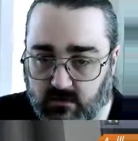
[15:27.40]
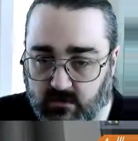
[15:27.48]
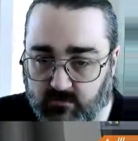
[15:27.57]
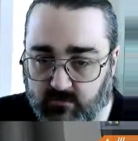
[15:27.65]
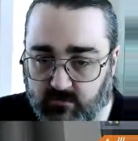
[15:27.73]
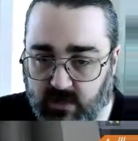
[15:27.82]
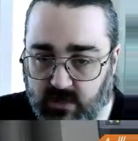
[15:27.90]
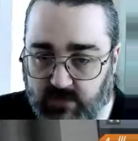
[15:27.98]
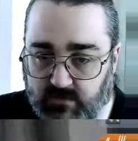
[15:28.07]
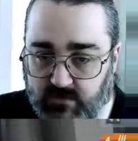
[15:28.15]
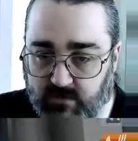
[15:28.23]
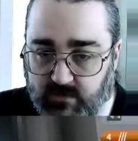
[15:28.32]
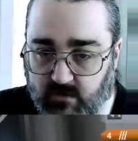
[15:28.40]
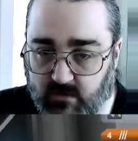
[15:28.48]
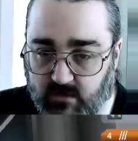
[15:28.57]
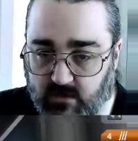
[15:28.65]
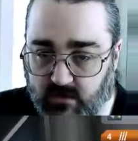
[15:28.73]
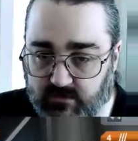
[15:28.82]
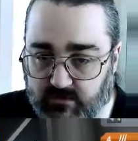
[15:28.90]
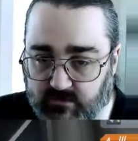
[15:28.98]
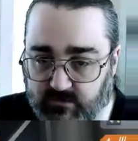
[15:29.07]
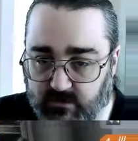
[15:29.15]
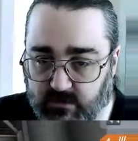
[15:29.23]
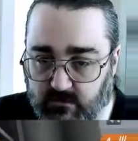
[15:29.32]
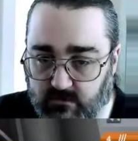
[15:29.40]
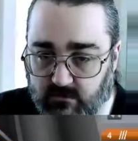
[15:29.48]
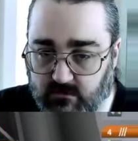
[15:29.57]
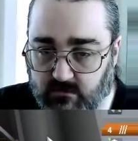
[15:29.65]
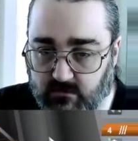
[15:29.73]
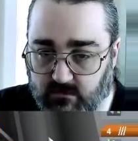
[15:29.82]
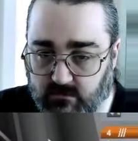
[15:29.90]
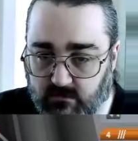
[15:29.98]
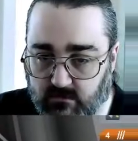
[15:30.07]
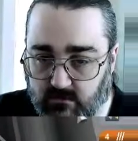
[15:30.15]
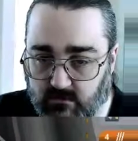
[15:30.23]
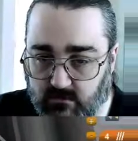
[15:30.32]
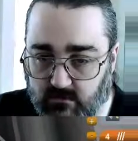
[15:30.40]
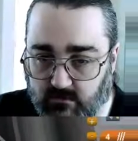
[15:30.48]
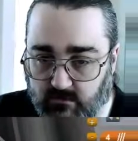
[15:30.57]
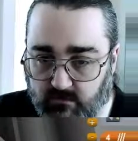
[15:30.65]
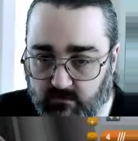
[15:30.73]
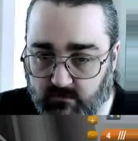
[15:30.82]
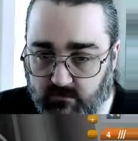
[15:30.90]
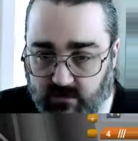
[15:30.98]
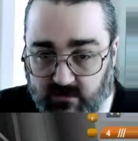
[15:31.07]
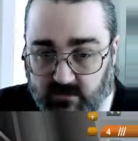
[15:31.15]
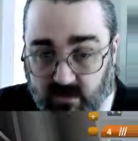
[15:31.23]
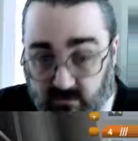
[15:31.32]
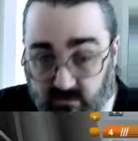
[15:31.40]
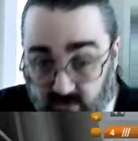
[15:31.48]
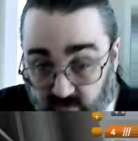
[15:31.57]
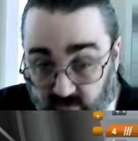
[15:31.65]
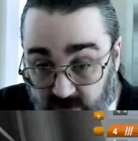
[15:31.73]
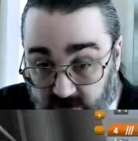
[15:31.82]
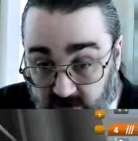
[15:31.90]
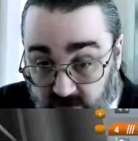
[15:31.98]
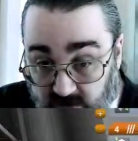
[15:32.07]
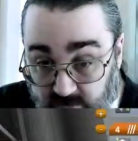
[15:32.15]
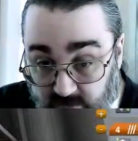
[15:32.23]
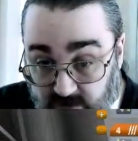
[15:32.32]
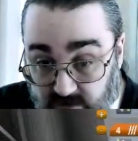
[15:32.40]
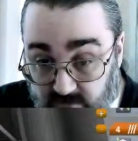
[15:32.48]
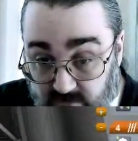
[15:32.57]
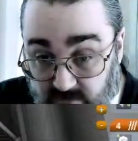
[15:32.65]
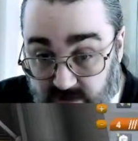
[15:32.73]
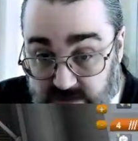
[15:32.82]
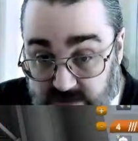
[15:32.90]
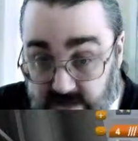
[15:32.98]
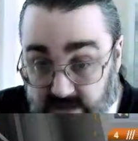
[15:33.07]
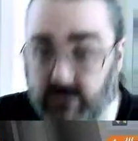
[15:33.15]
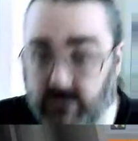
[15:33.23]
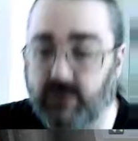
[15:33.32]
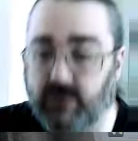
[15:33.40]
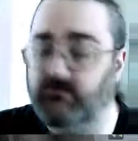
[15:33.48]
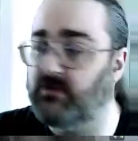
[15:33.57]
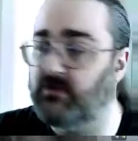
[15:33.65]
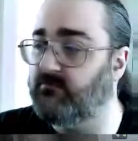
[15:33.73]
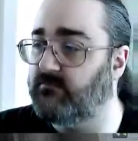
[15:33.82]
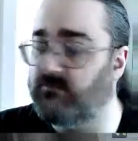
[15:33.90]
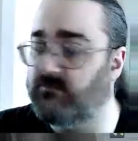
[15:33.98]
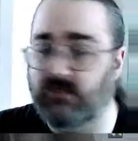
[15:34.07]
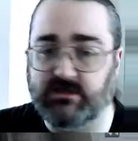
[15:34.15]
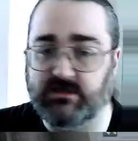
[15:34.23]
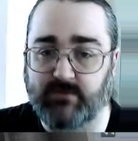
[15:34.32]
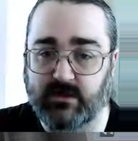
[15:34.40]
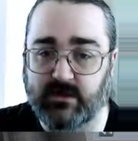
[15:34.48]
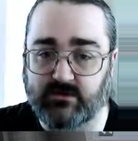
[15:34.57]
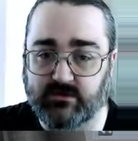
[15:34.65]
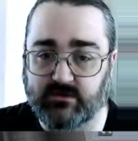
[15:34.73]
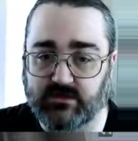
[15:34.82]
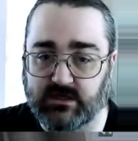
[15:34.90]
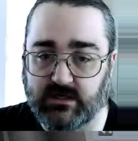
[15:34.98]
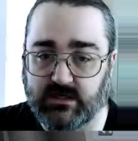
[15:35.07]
Maybe we could go closer in, but no, not really. I mean, you can really see that I'm just about as good as I can go.